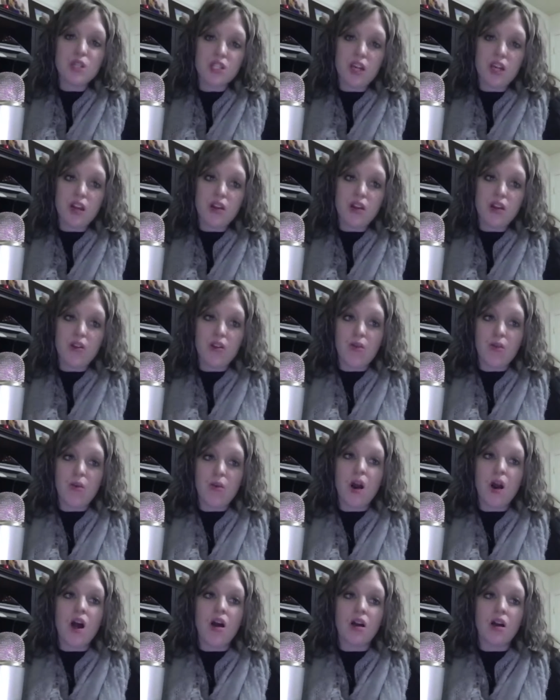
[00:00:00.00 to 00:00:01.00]
that under the
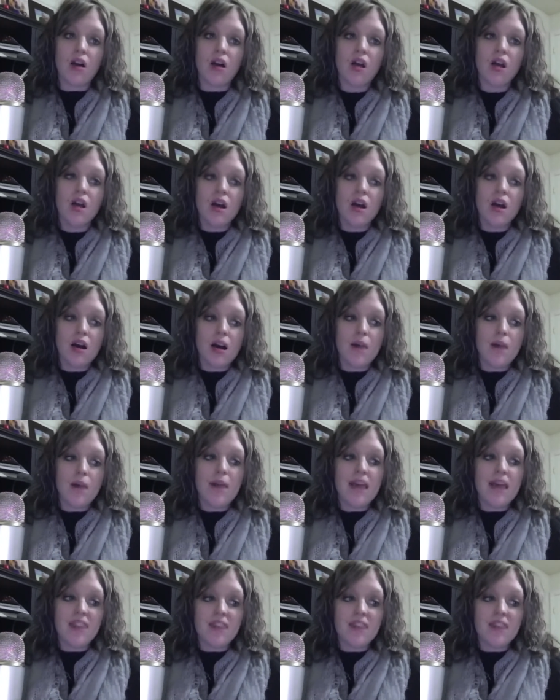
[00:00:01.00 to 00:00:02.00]
rug um, and
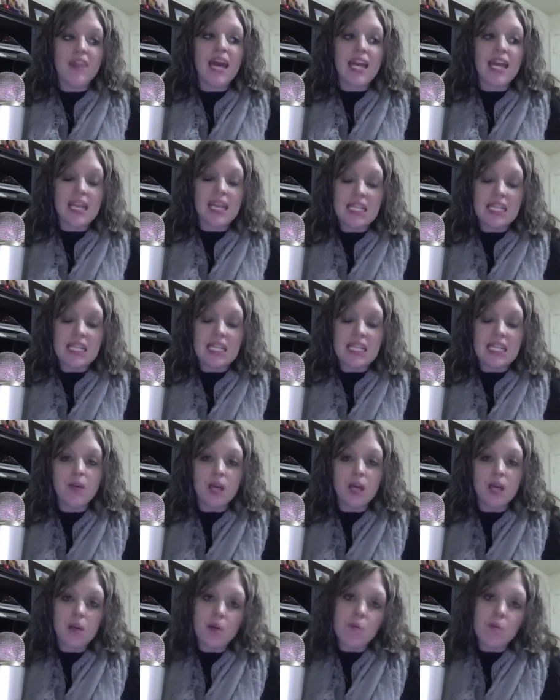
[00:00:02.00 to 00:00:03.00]
i think that is
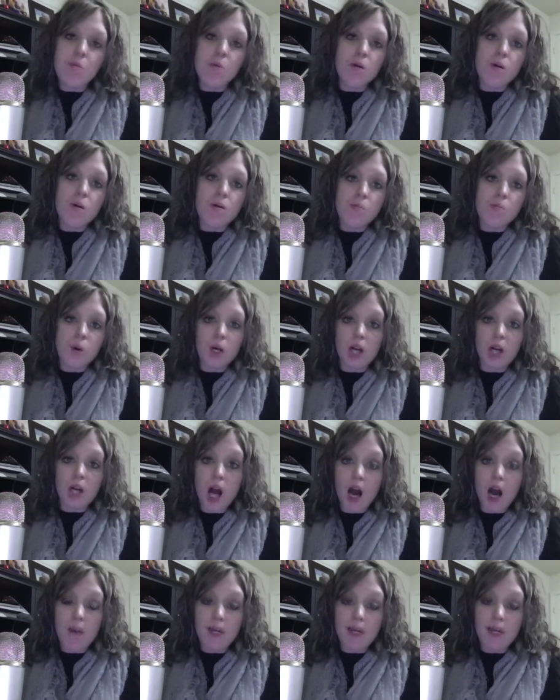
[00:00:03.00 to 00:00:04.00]
becoming more and more
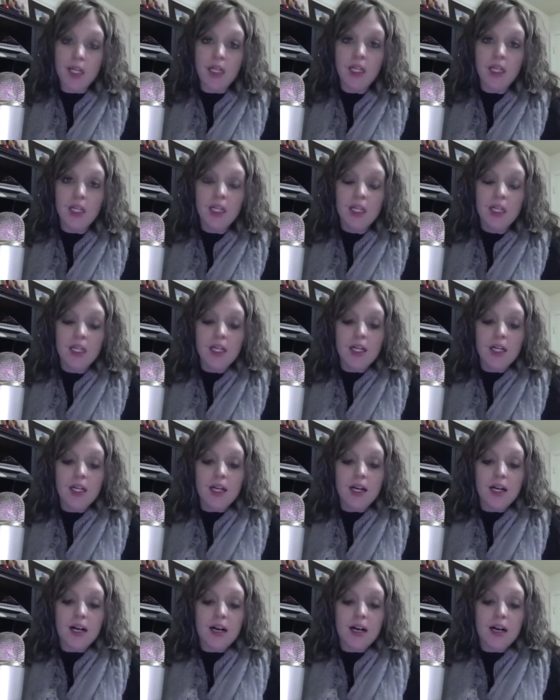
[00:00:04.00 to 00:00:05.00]
common
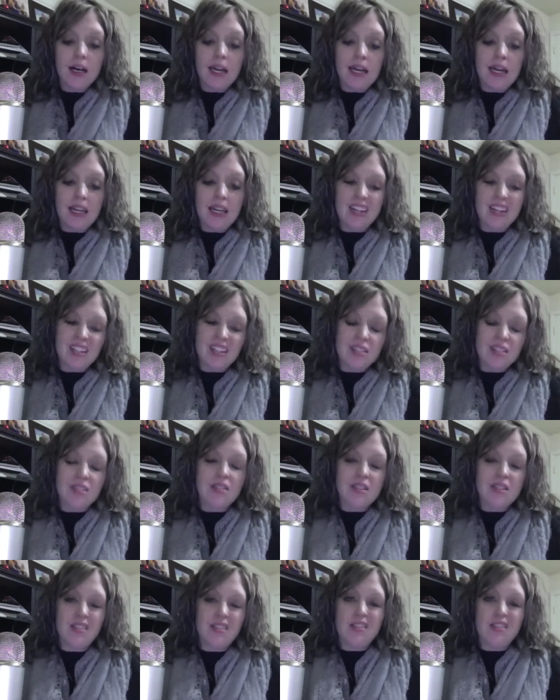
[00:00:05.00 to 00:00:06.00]
uh, and it just
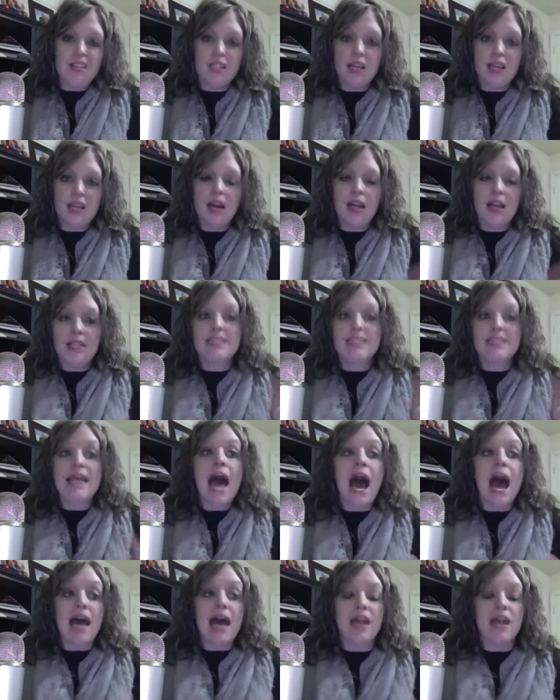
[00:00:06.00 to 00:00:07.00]
it's it's kind it's
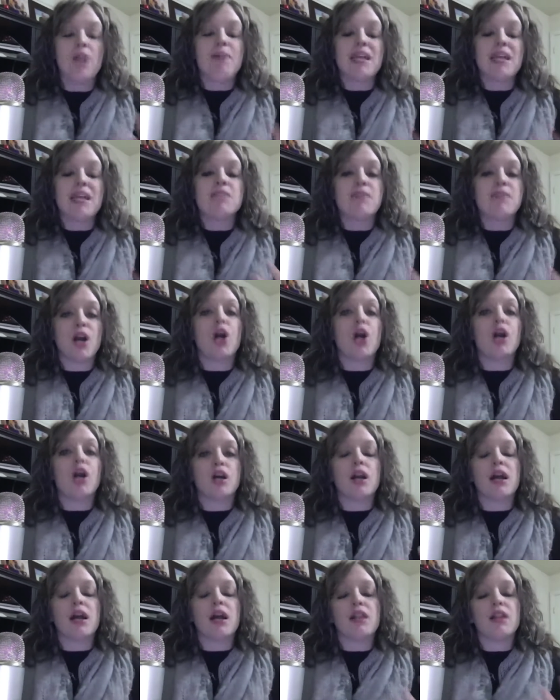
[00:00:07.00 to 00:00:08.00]
sad. It makes me
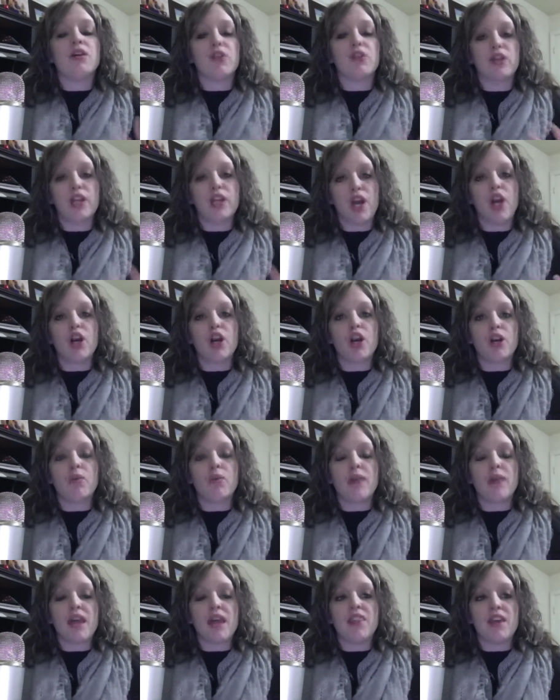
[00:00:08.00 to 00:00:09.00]
hurt. I literally hurt
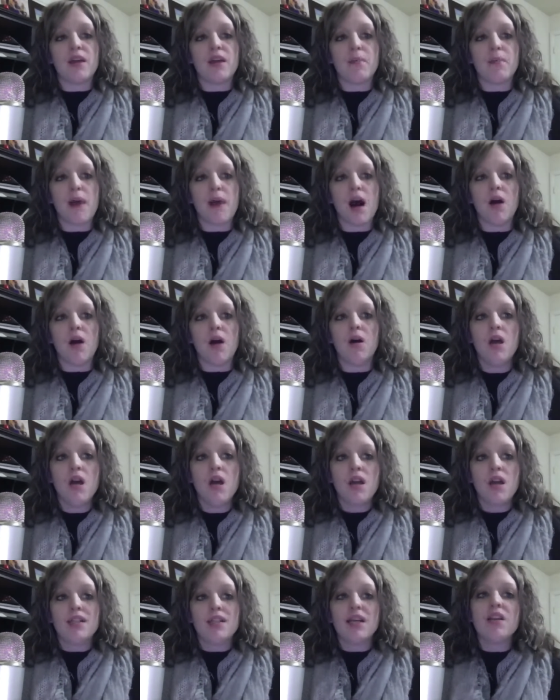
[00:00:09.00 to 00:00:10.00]
when I think about
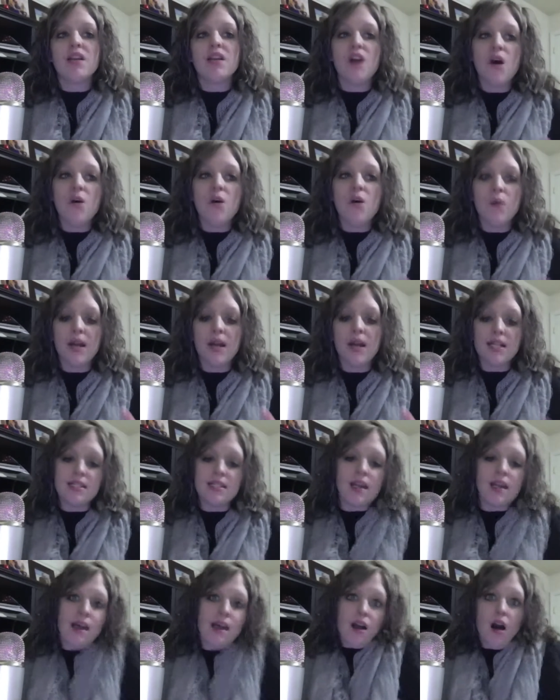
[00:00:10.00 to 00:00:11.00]
because I know what it's
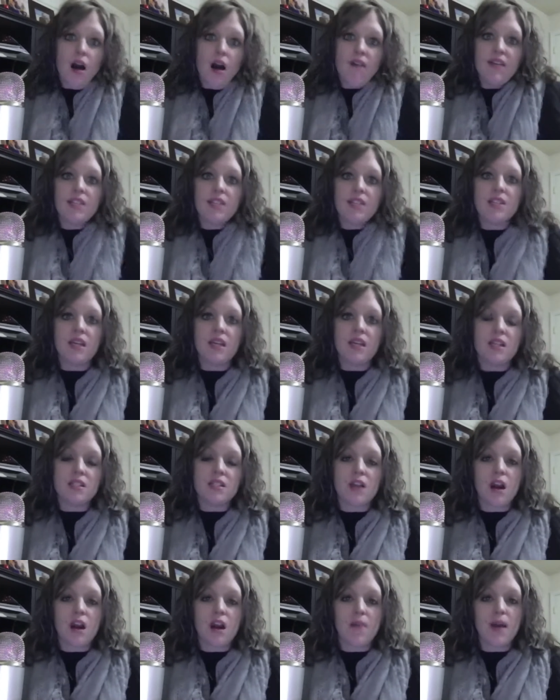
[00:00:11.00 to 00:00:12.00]
like, obviously, to
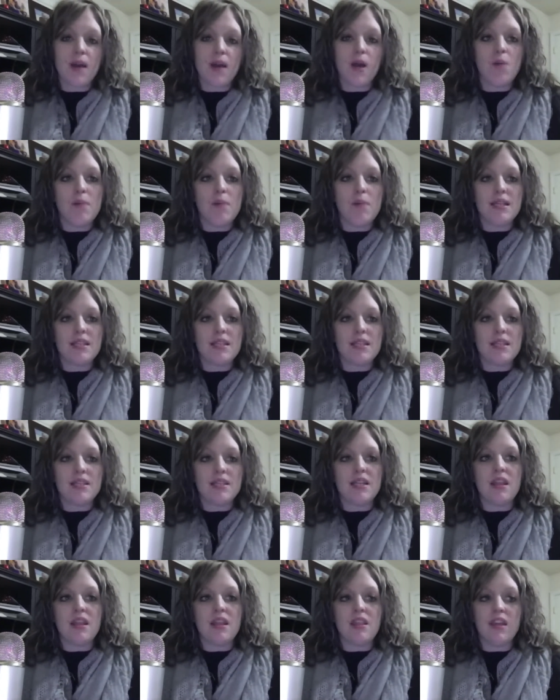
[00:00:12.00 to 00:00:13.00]
start up my own business
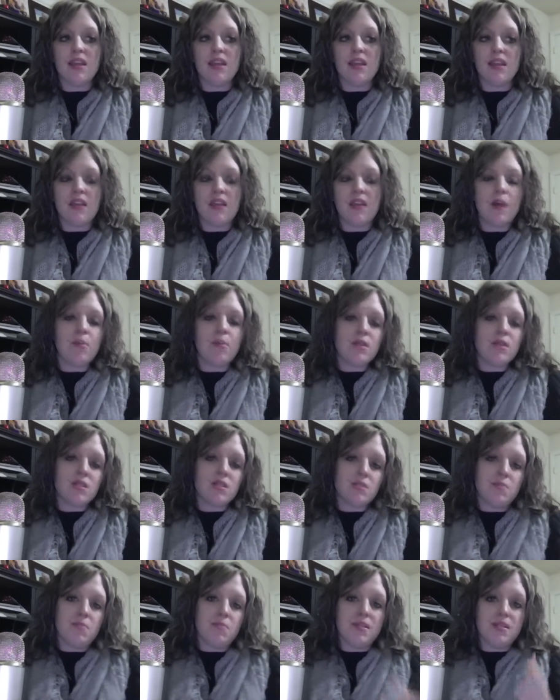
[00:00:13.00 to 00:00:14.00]
and to think that that
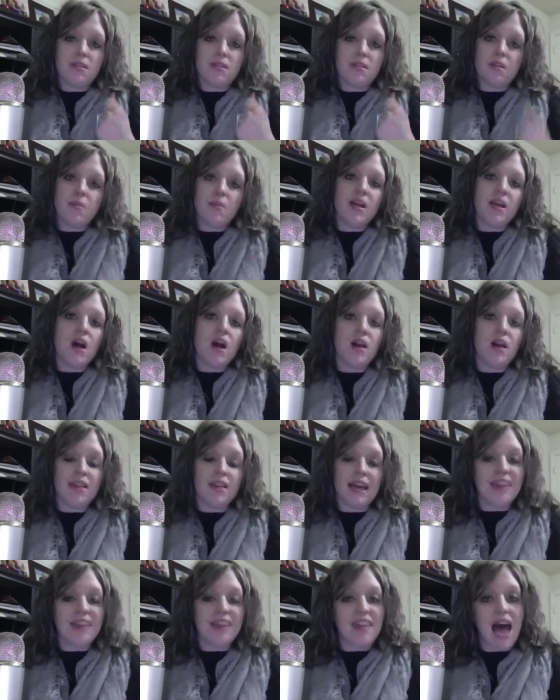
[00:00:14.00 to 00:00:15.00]
person's business could be gone
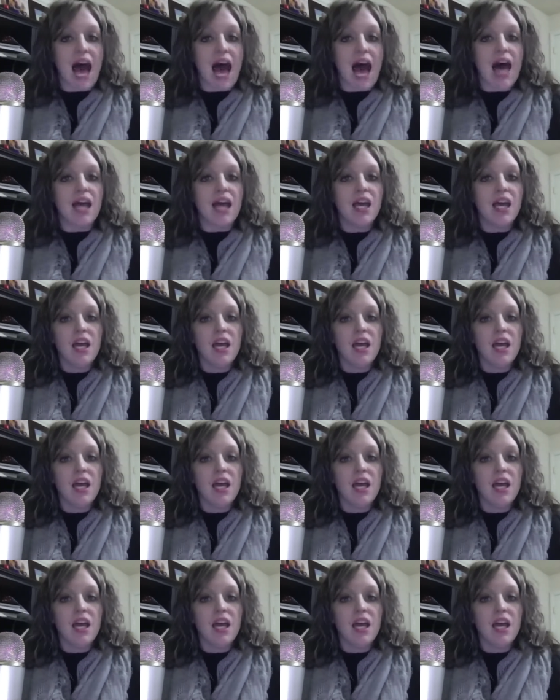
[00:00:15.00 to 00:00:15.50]
like that.